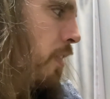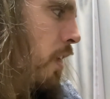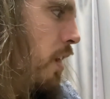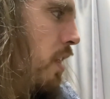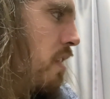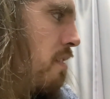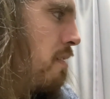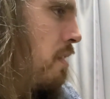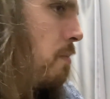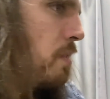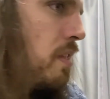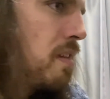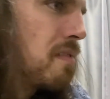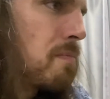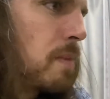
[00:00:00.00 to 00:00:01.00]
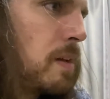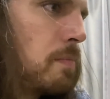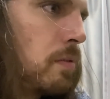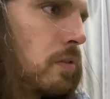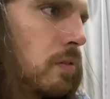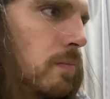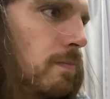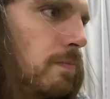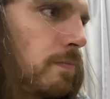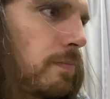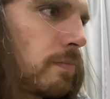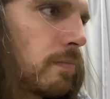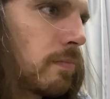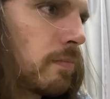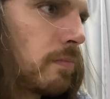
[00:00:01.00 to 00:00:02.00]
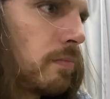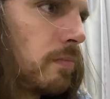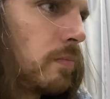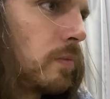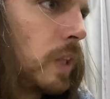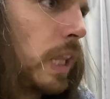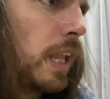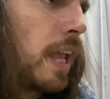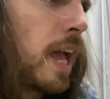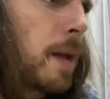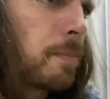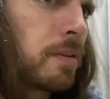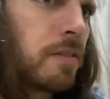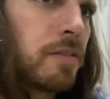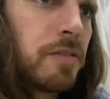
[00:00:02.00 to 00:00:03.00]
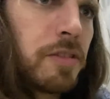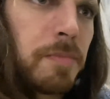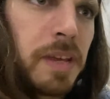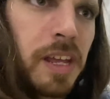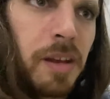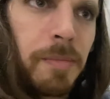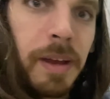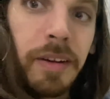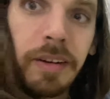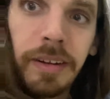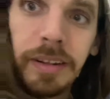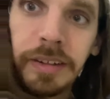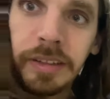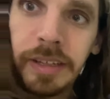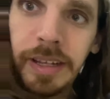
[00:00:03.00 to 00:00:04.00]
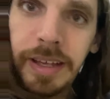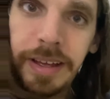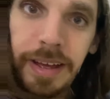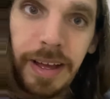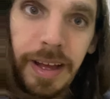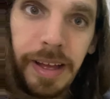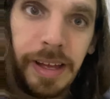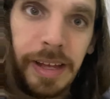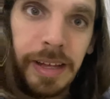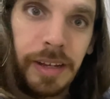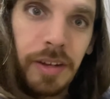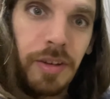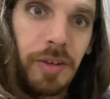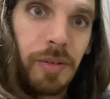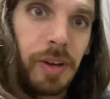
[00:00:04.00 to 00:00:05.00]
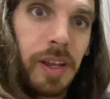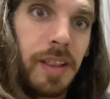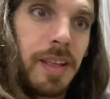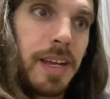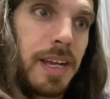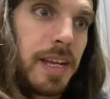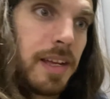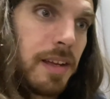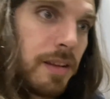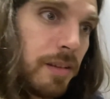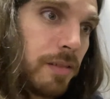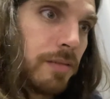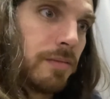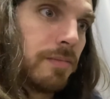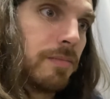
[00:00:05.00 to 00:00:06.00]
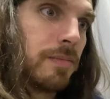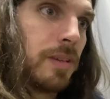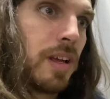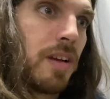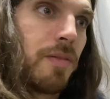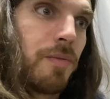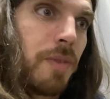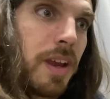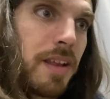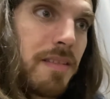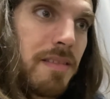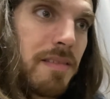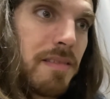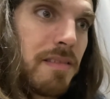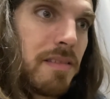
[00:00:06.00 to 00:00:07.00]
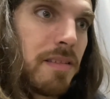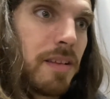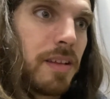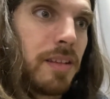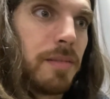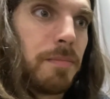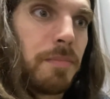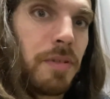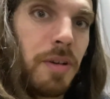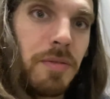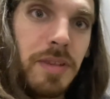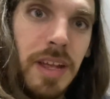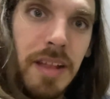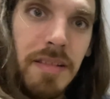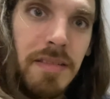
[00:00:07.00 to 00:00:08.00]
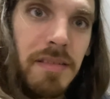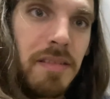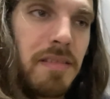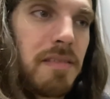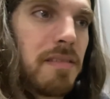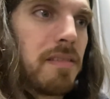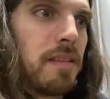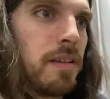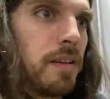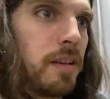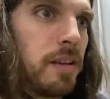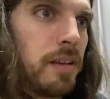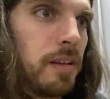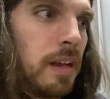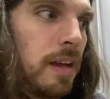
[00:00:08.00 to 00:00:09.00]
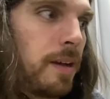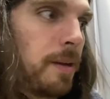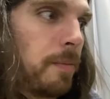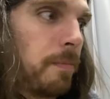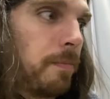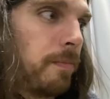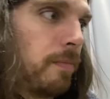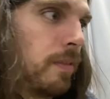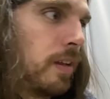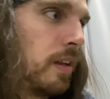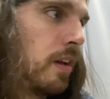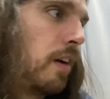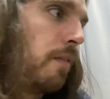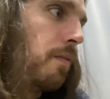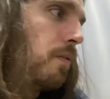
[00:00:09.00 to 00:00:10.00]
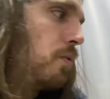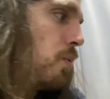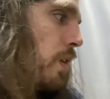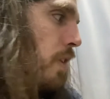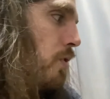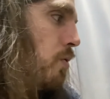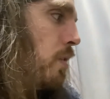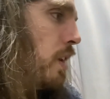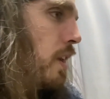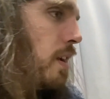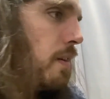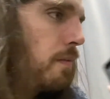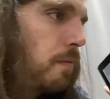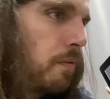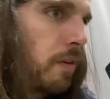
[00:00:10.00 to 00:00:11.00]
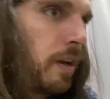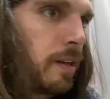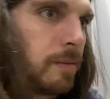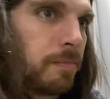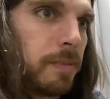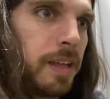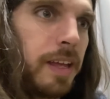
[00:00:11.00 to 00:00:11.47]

Some of these people happened to be in America during the race protests of 2020 from